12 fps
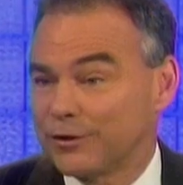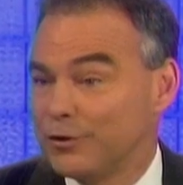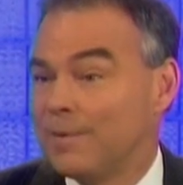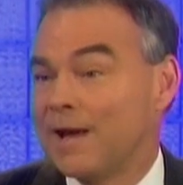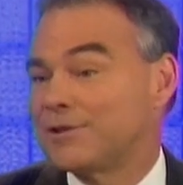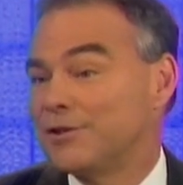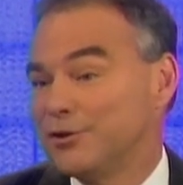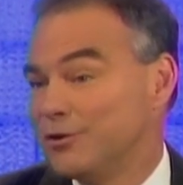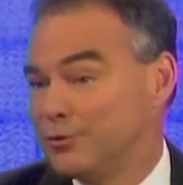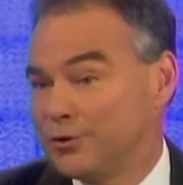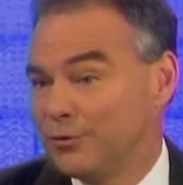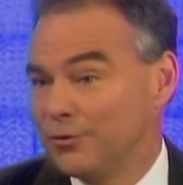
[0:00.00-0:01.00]
new message, and
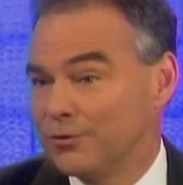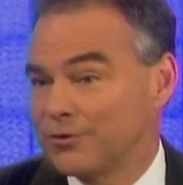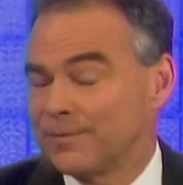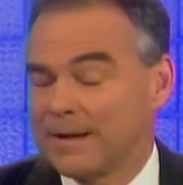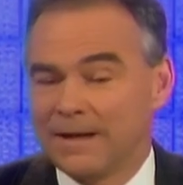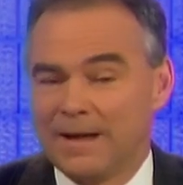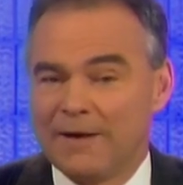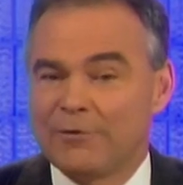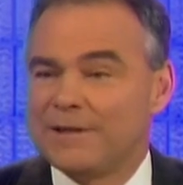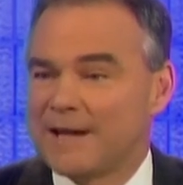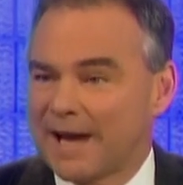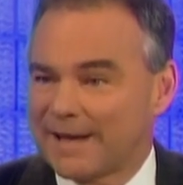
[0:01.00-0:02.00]
new tools.
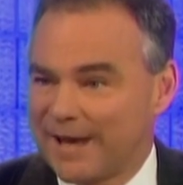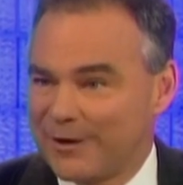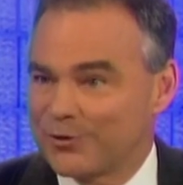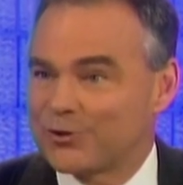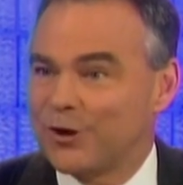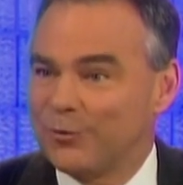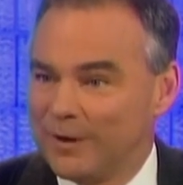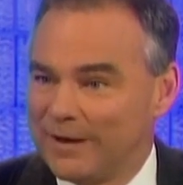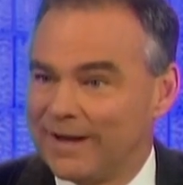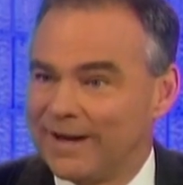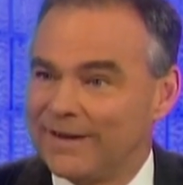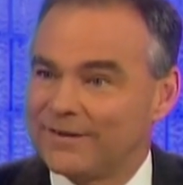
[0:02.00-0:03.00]
Every decade or so, we
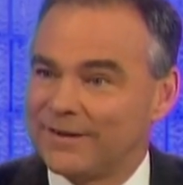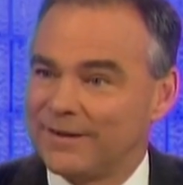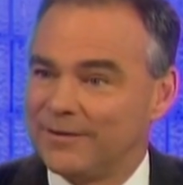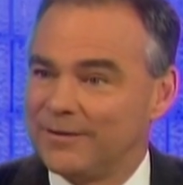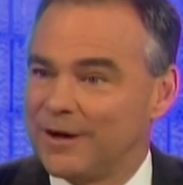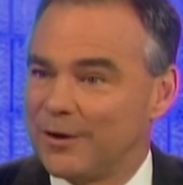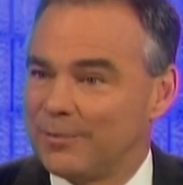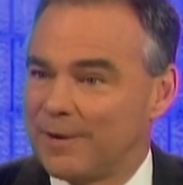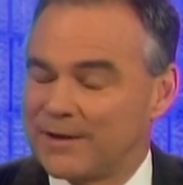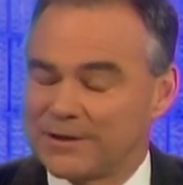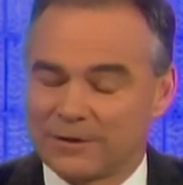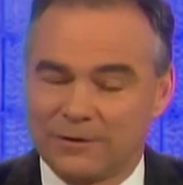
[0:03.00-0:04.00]
get into the
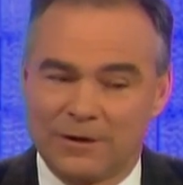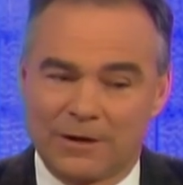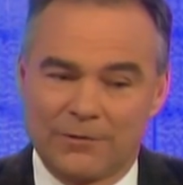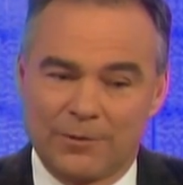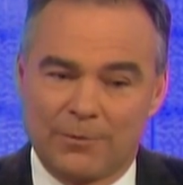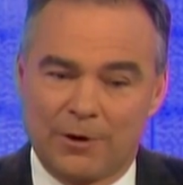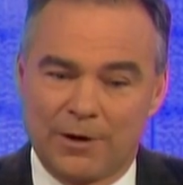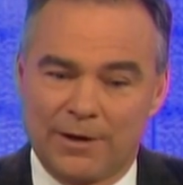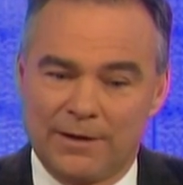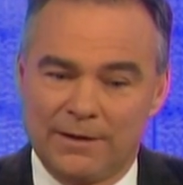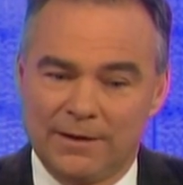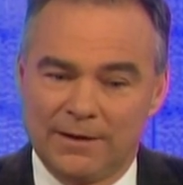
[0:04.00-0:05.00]
basic look of the
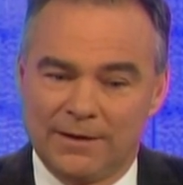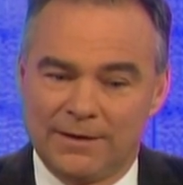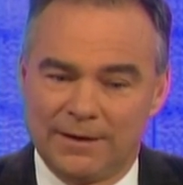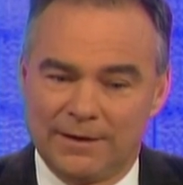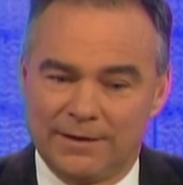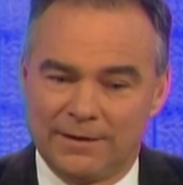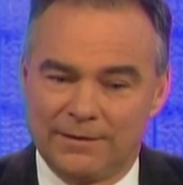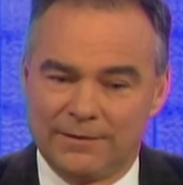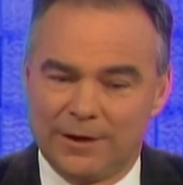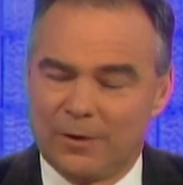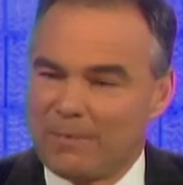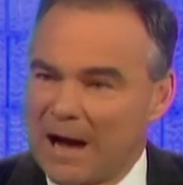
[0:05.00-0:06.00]
party,
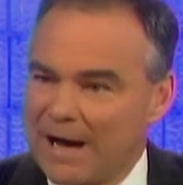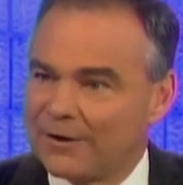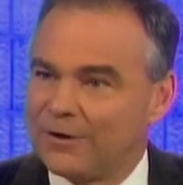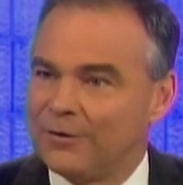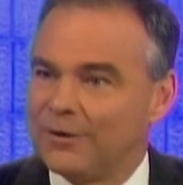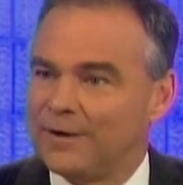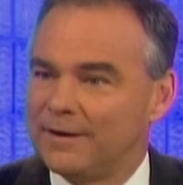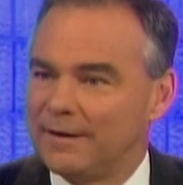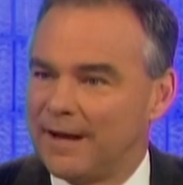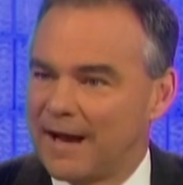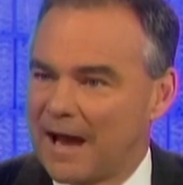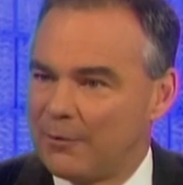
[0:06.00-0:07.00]
the motto,
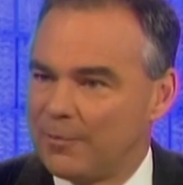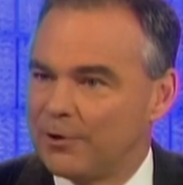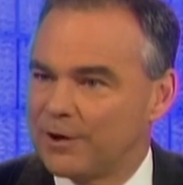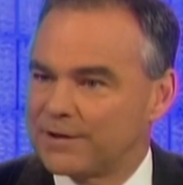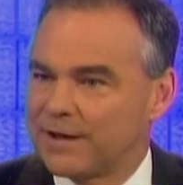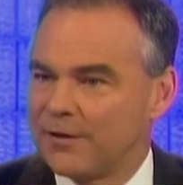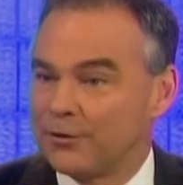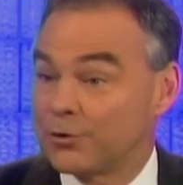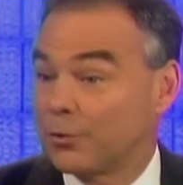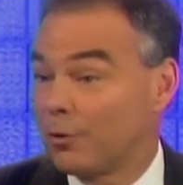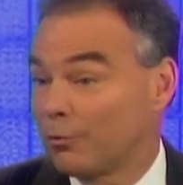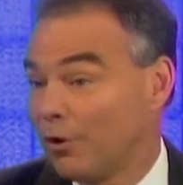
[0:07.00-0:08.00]
and how we put it together. And
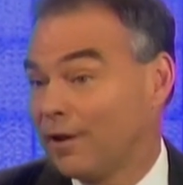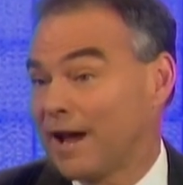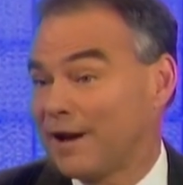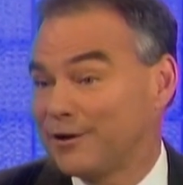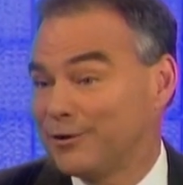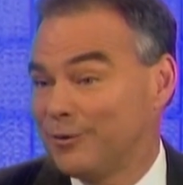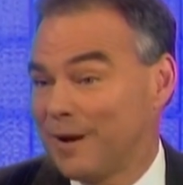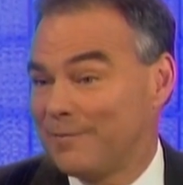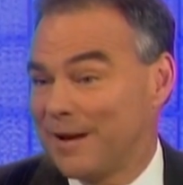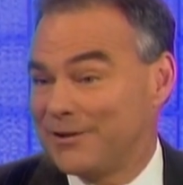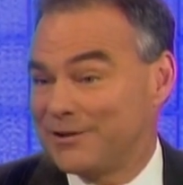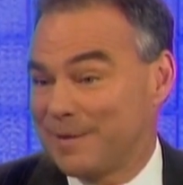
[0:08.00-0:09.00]
so we're rolling out a new
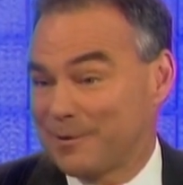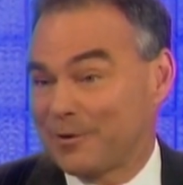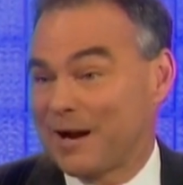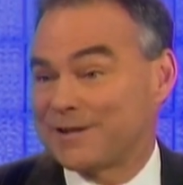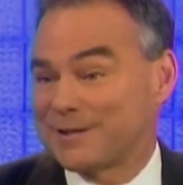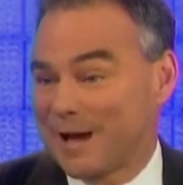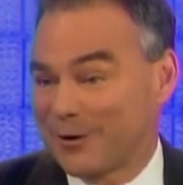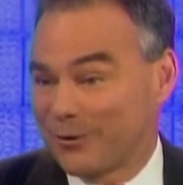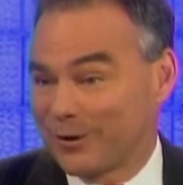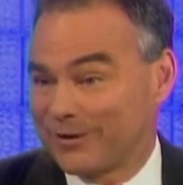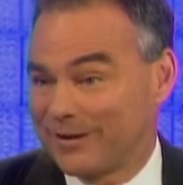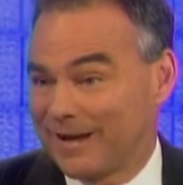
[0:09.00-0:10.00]
webpage,
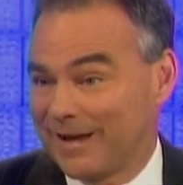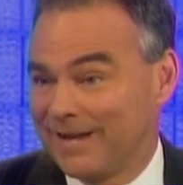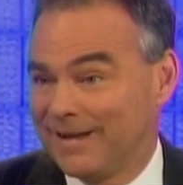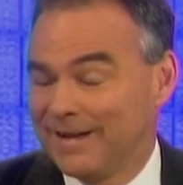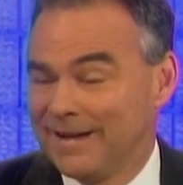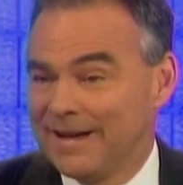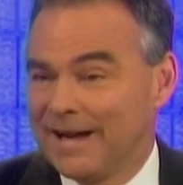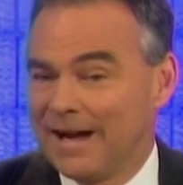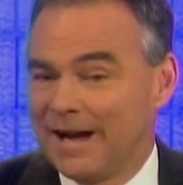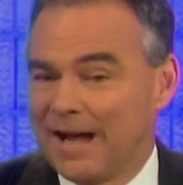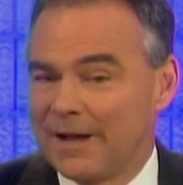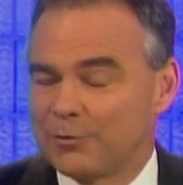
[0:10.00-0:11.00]
Democrats.org today,
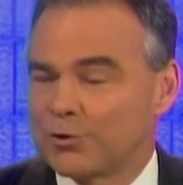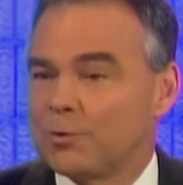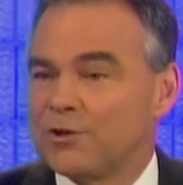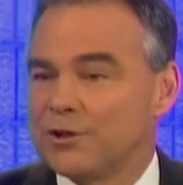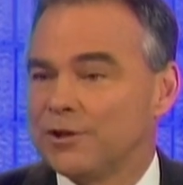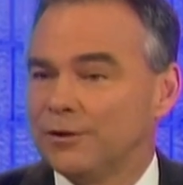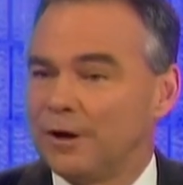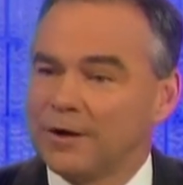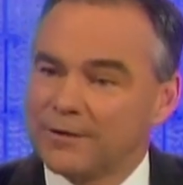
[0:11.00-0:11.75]
and we're switching the look